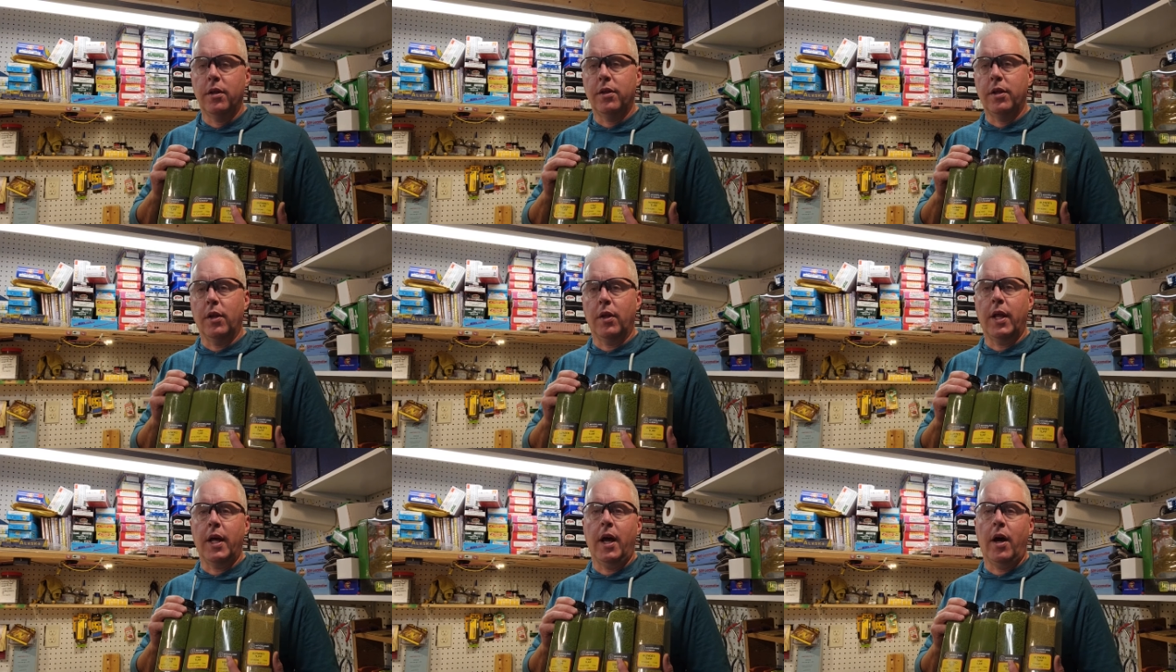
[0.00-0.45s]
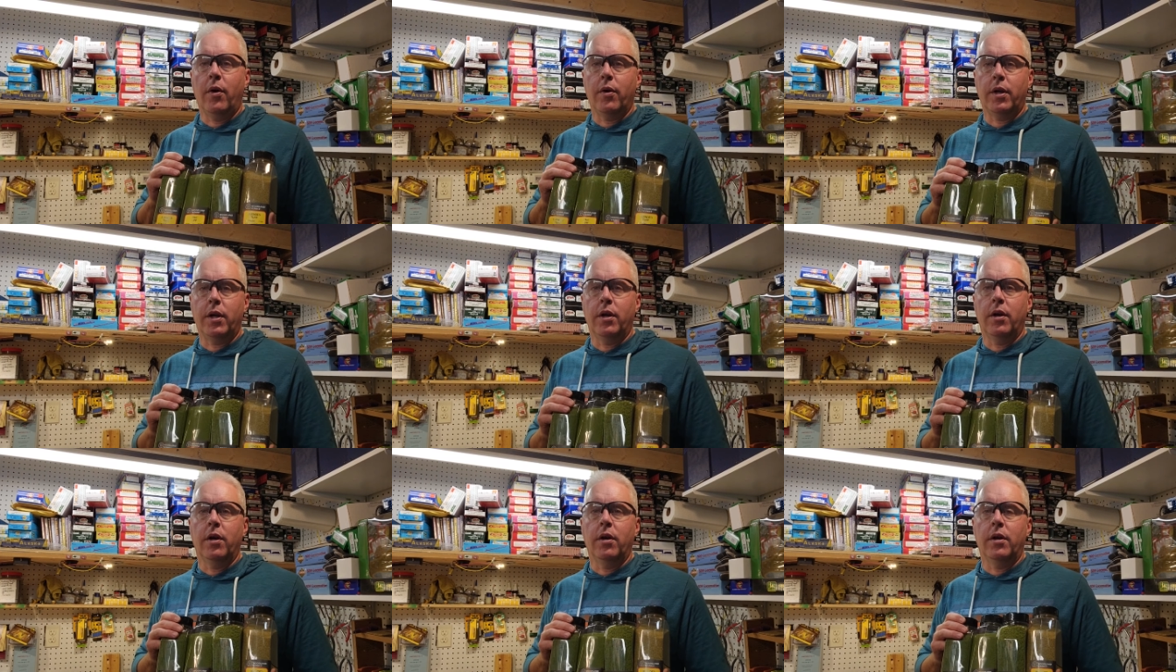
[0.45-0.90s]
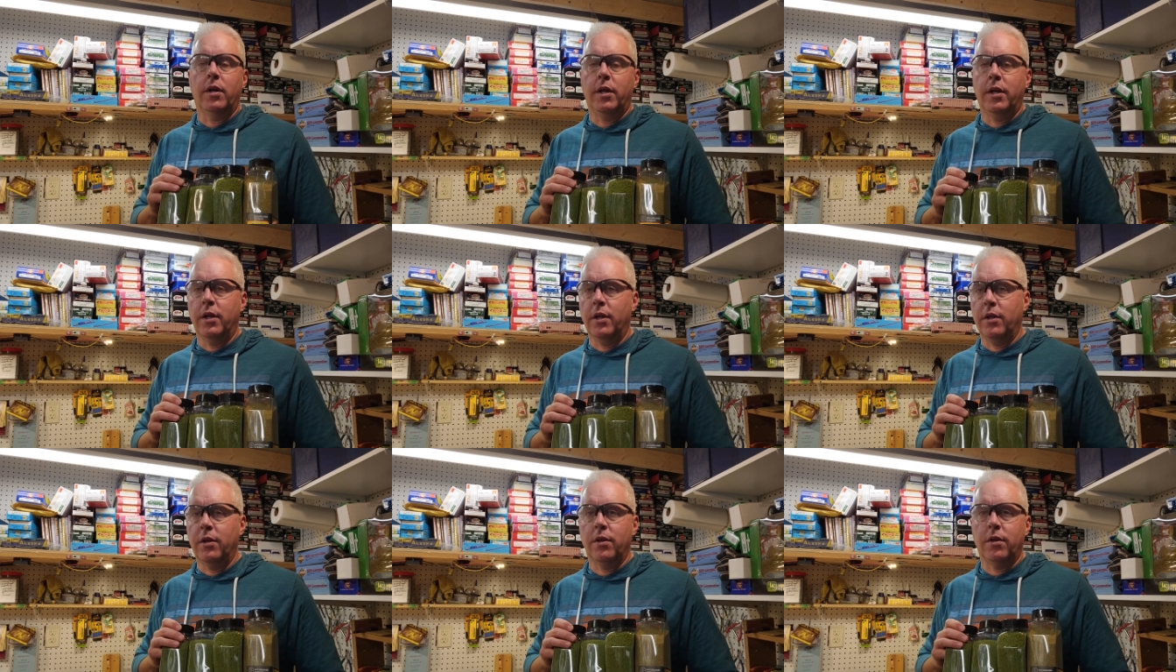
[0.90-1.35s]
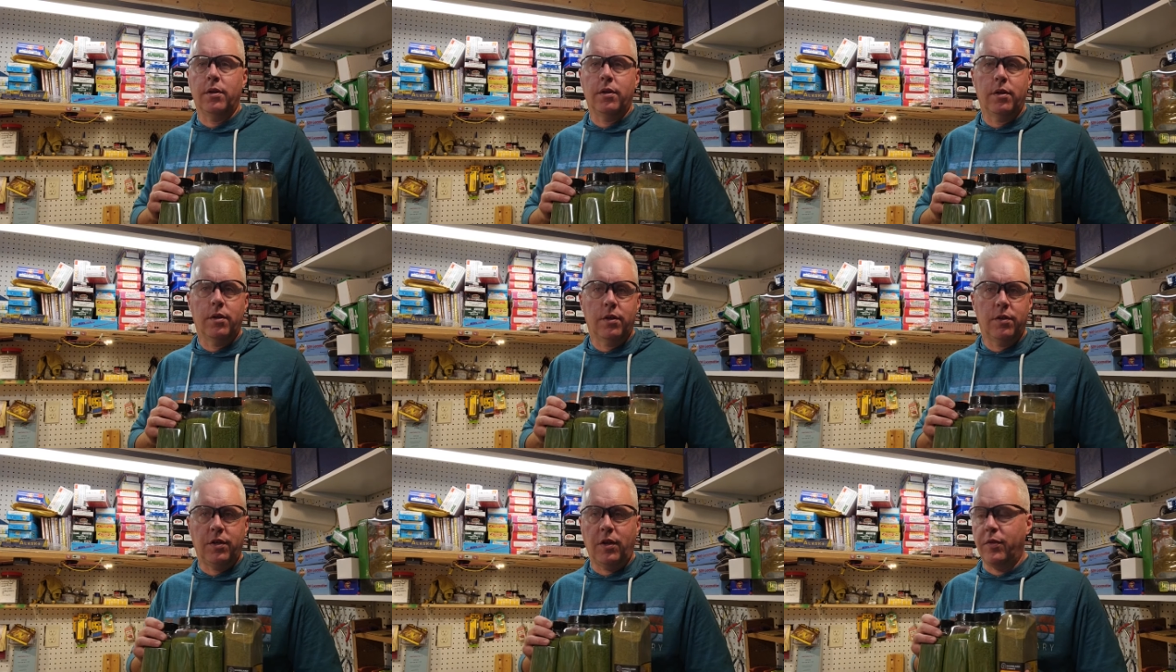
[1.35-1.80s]
the layout here in
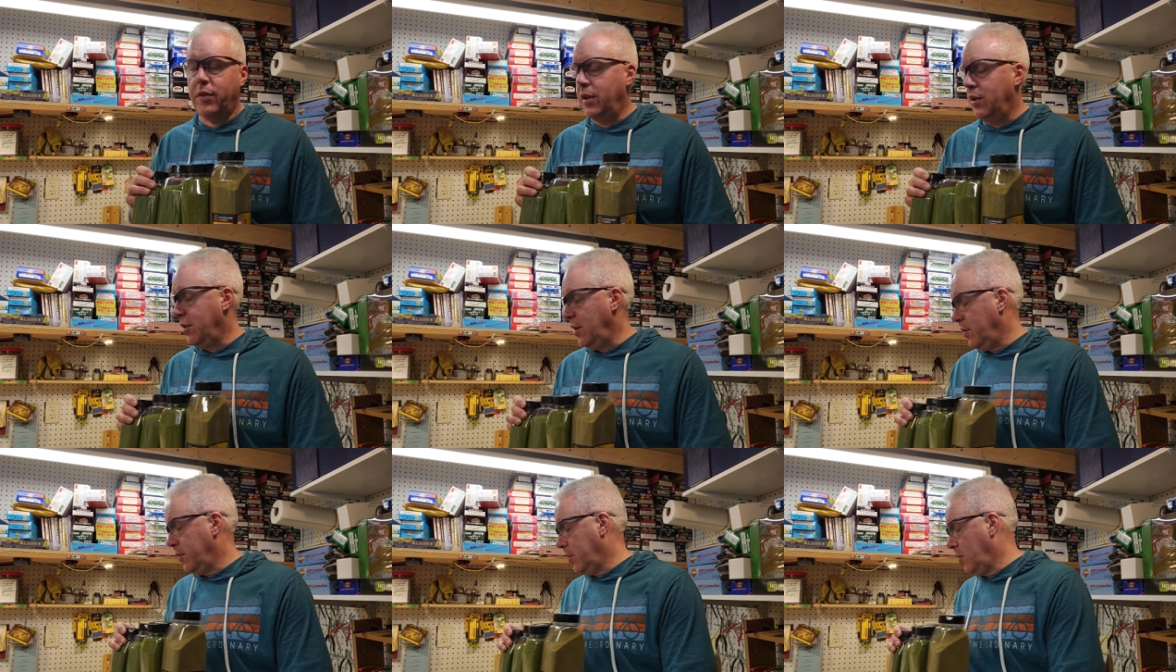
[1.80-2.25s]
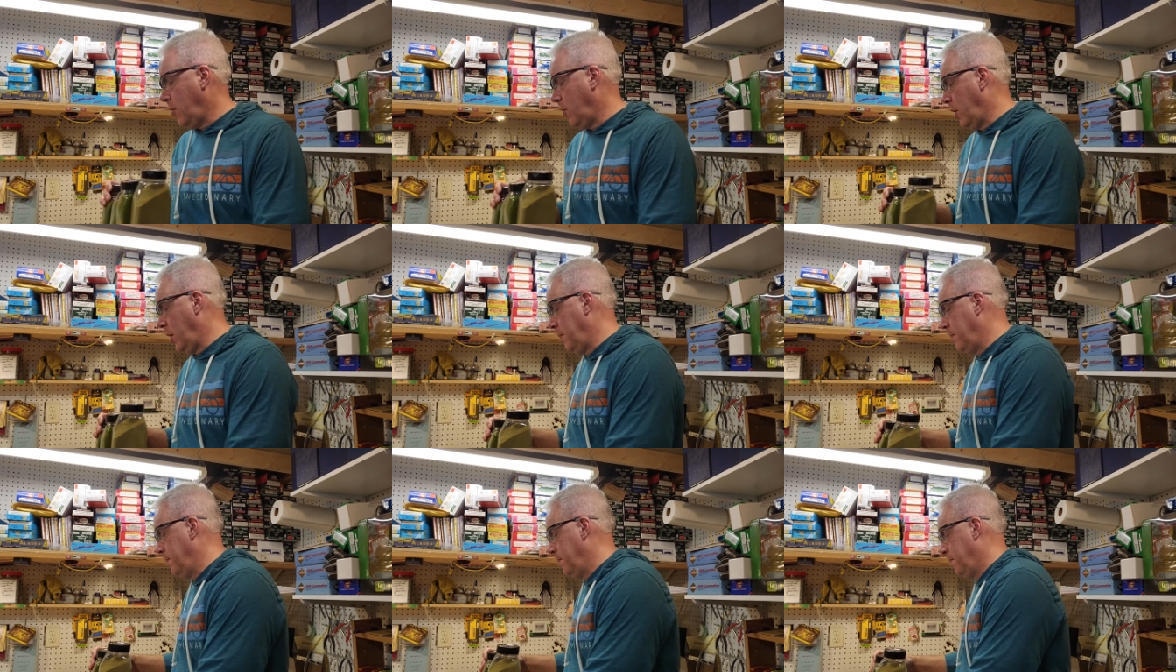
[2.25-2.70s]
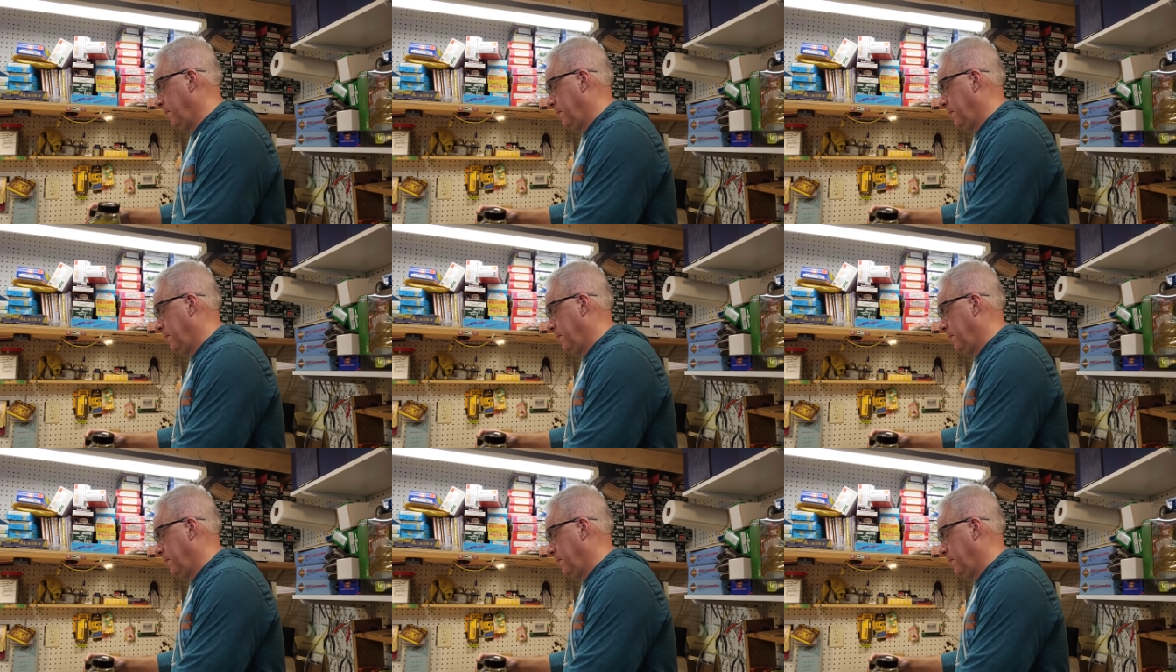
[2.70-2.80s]
southeast South Dakota.